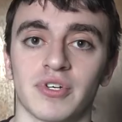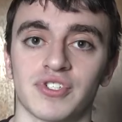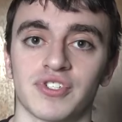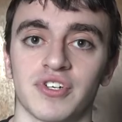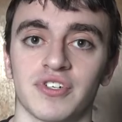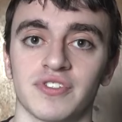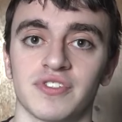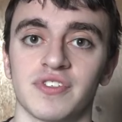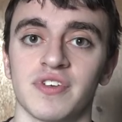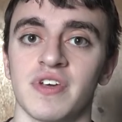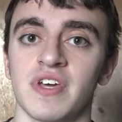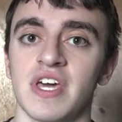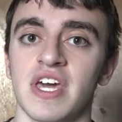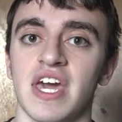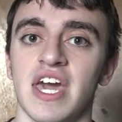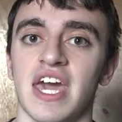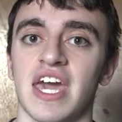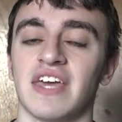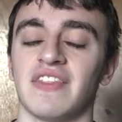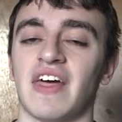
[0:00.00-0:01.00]
shirts,
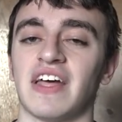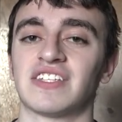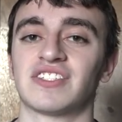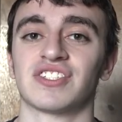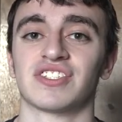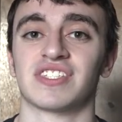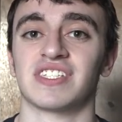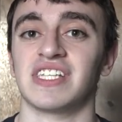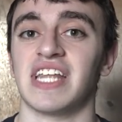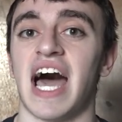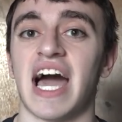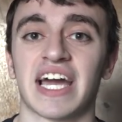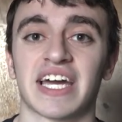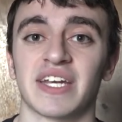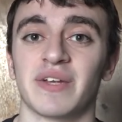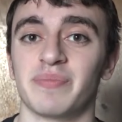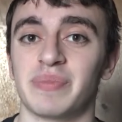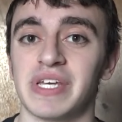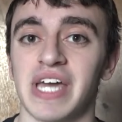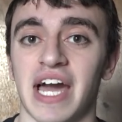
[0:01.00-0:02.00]
and that's just not
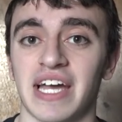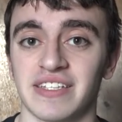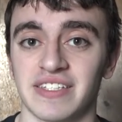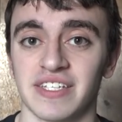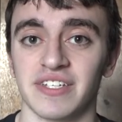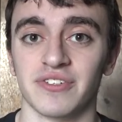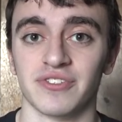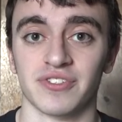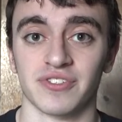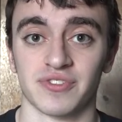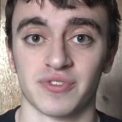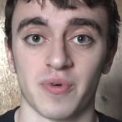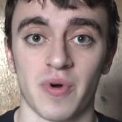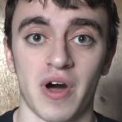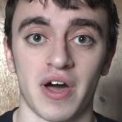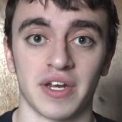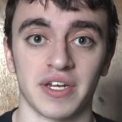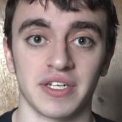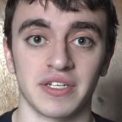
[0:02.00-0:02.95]
going to be ideal to squat